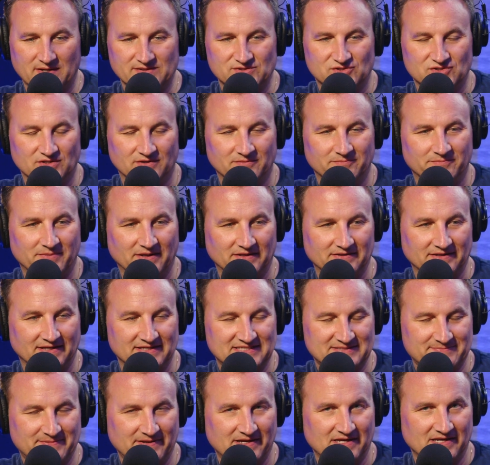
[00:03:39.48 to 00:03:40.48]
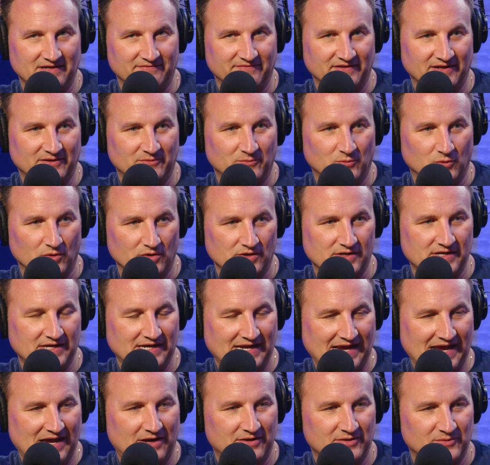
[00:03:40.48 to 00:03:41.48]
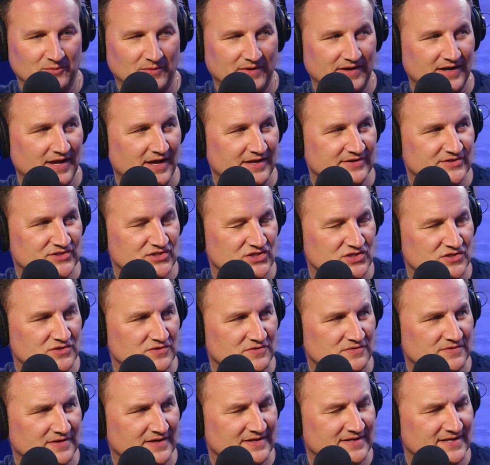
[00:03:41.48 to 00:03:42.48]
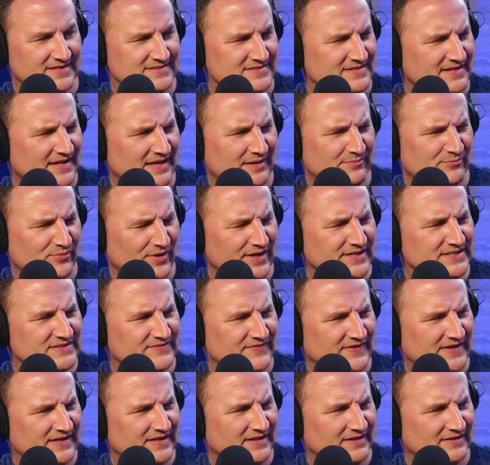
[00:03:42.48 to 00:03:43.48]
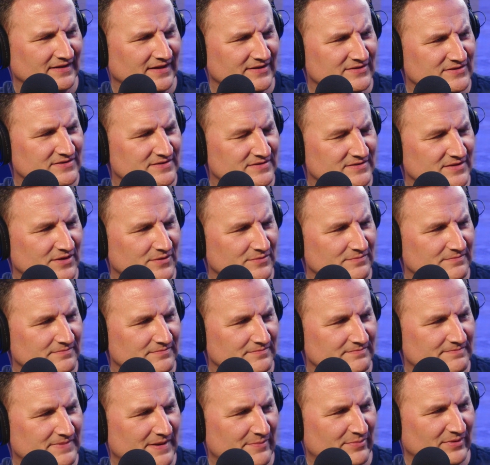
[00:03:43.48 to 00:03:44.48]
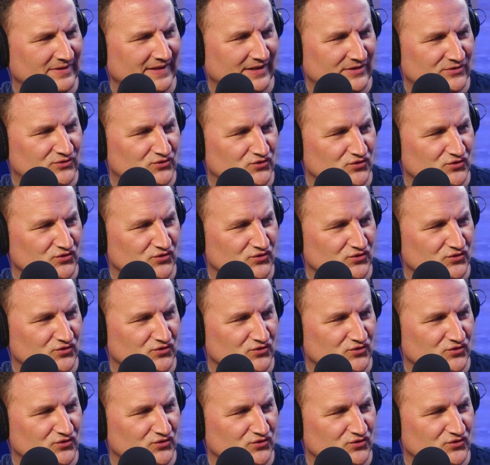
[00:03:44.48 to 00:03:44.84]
question, but like speaking of like working out and whatnot, doesn't like breastfeeding, like people, like,